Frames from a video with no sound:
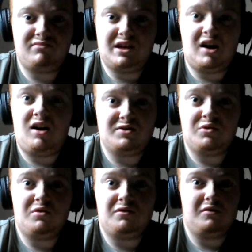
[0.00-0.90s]
the car's
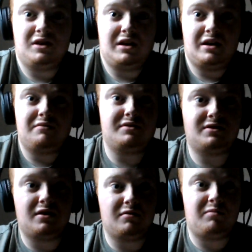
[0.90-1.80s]
awful,
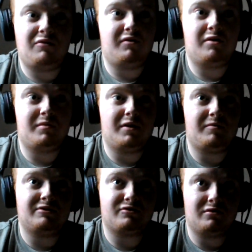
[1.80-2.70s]
so both of them have
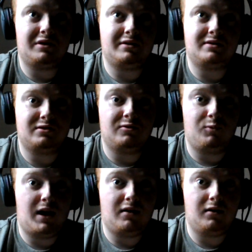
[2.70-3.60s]
been struggling to do
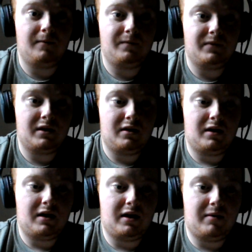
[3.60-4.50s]
well.
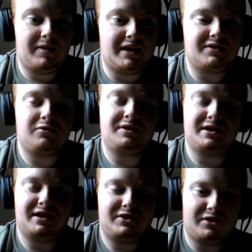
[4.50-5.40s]
And that's always
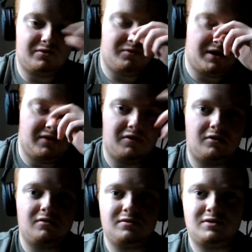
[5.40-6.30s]
an issue when you've
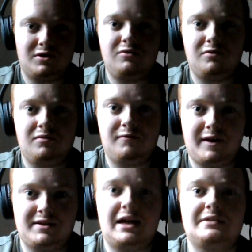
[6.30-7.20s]
got 2
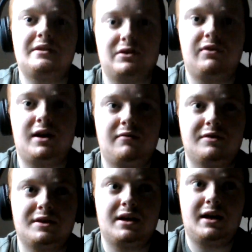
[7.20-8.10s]
fantastic
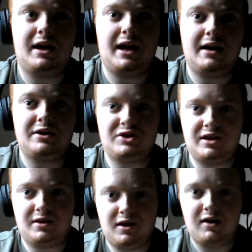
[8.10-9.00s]
drivers in a
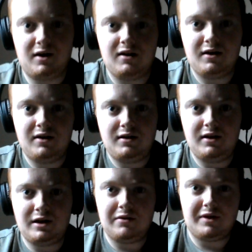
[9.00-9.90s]
shit car.
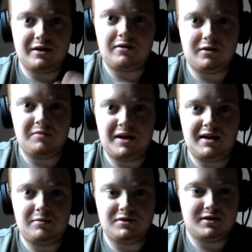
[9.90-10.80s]
They're not going to be
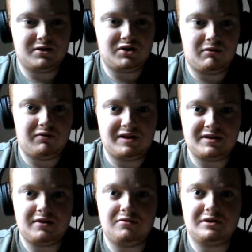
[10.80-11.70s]
able to show off their
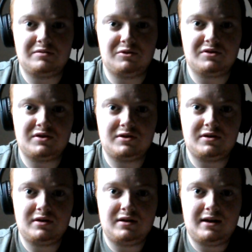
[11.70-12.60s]
skills as much
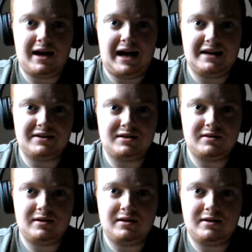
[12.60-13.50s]
as,
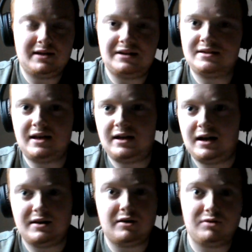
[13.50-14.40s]
let's say,
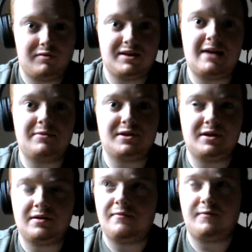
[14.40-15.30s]
I don't know, Lewis Hamilton
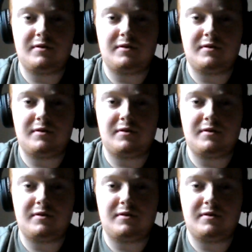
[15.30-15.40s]
in a